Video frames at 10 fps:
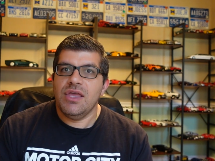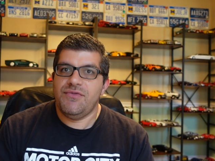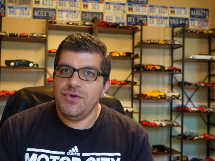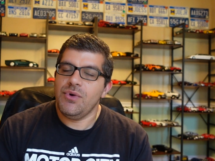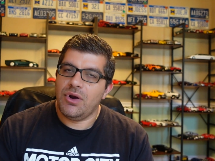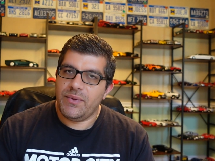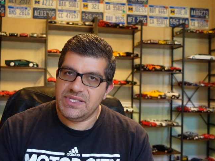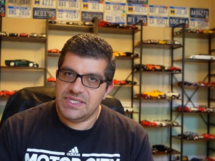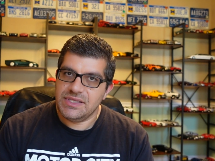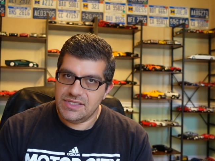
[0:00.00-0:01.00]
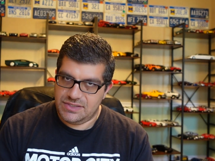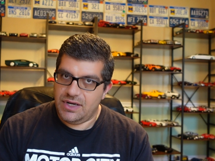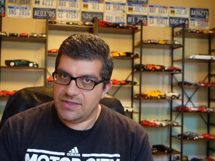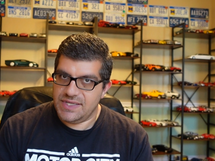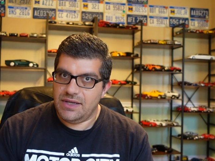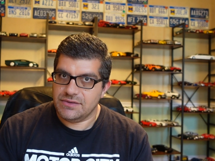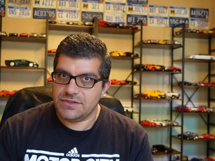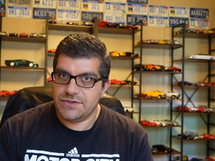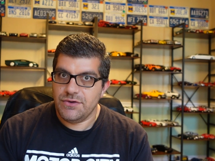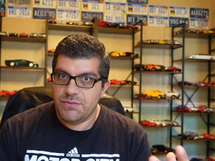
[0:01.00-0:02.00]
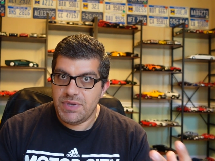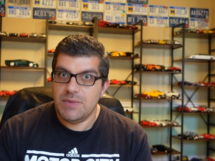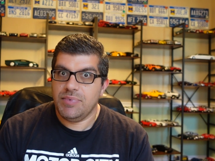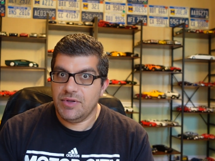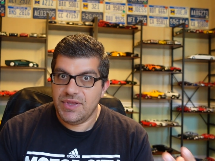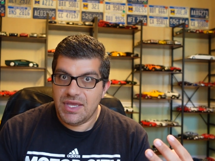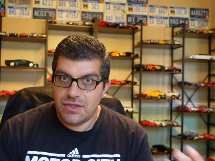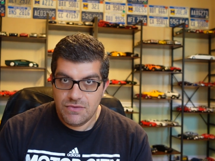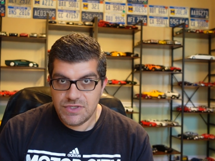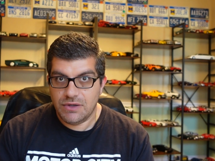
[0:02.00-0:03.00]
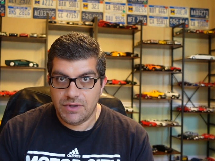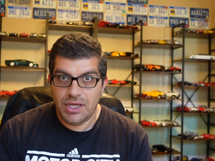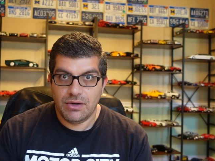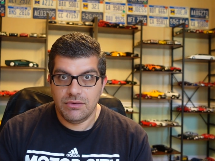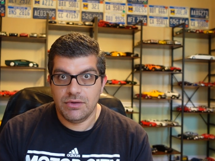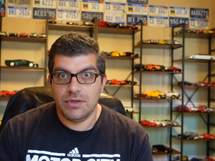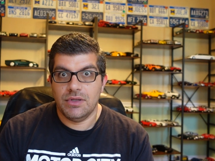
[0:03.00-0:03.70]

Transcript: If you are renting these cars out to people that you don't know,